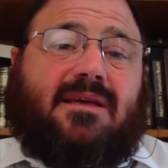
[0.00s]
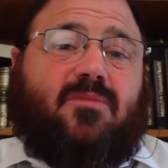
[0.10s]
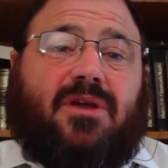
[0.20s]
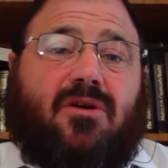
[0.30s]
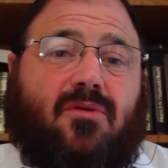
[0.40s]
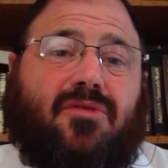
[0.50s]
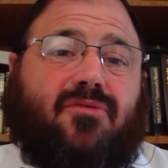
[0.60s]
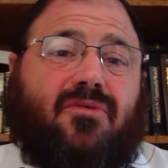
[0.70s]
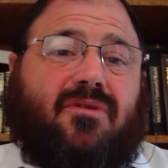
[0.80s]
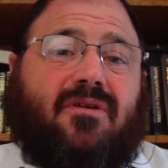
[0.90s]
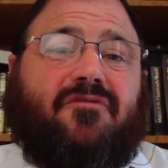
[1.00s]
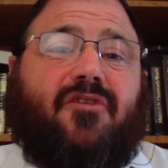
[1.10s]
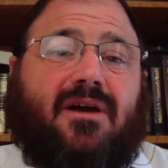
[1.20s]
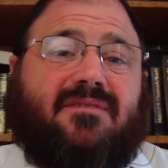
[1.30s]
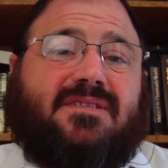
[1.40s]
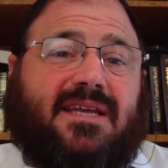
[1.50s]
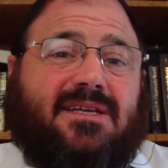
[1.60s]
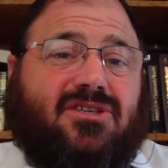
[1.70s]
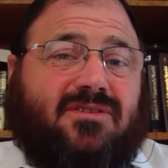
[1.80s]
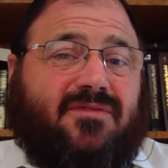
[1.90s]
that we go through. There are 5
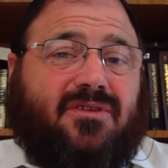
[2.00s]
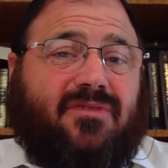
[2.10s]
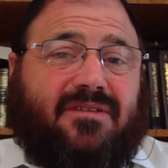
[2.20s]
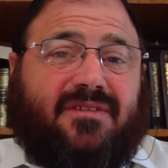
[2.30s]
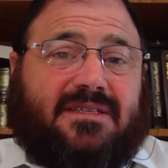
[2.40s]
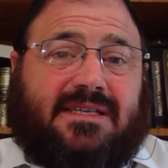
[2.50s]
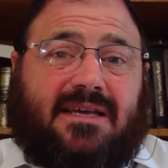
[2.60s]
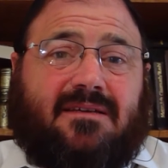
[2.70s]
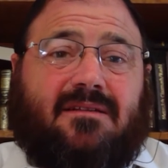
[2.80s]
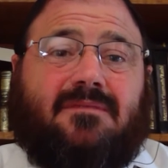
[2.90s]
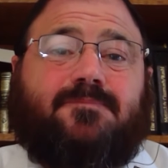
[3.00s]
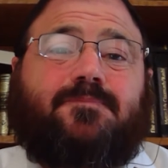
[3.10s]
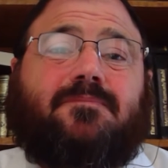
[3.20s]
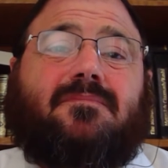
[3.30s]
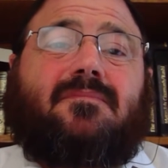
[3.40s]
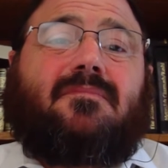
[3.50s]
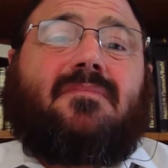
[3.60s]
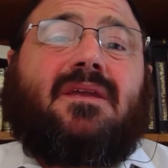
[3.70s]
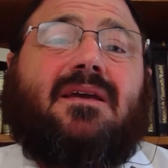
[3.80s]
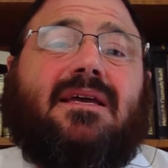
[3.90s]
stages of the grieving cycle.
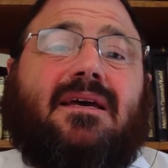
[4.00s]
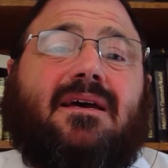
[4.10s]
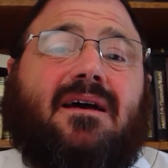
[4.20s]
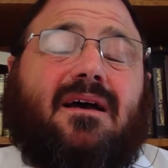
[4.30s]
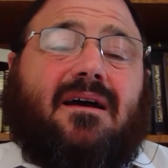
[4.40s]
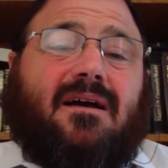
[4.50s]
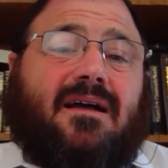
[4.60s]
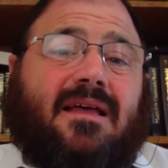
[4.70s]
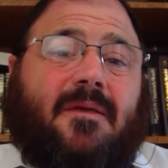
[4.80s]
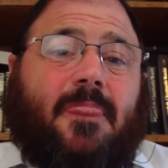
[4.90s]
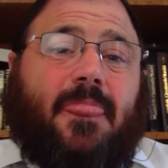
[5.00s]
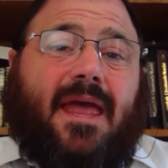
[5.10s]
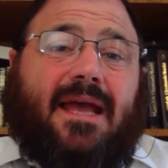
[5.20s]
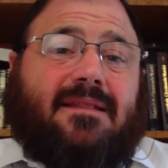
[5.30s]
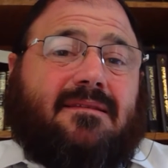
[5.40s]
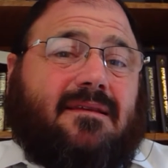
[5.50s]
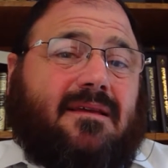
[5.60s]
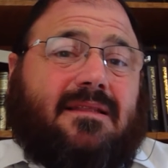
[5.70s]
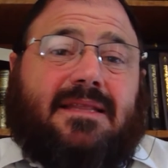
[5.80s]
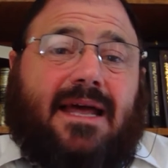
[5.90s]
And
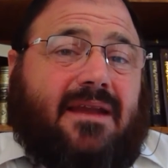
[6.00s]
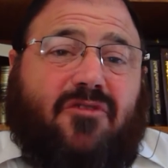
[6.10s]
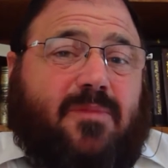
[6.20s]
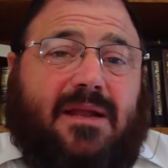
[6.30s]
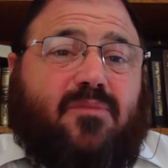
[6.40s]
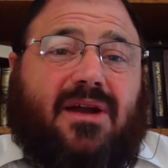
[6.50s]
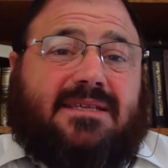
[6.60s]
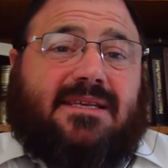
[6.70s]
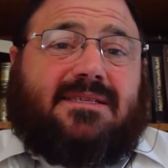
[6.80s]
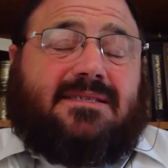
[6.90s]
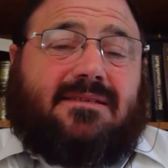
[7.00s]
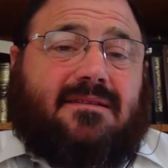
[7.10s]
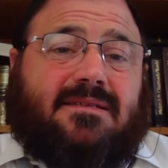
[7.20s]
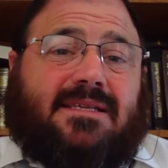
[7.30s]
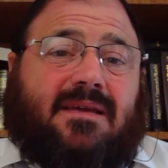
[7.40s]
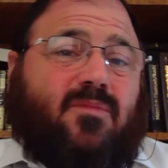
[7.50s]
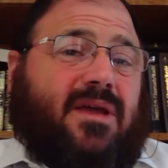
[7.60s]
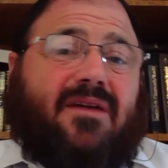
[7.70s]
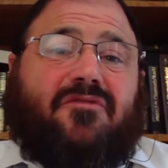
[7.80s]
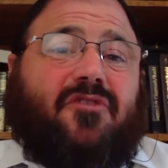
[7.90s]
not everybody processes it the same.
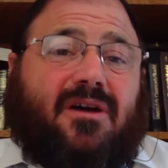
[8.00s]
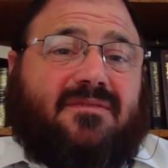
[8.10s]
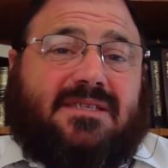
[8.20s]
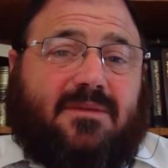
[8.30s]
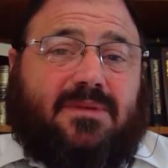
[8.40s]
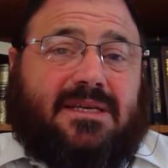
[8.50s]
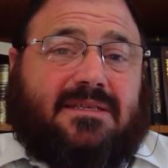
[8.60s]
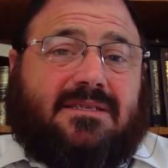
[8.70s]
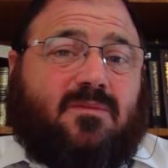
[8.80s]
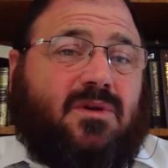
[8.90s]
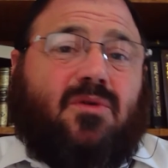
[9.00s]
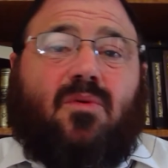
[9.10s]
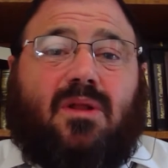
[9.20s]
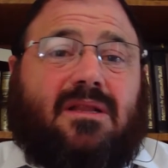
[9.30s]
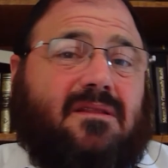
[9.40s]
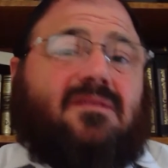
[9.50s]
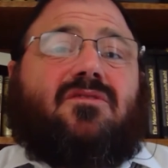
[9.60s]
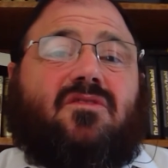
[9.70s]
We have 5 siblings. We all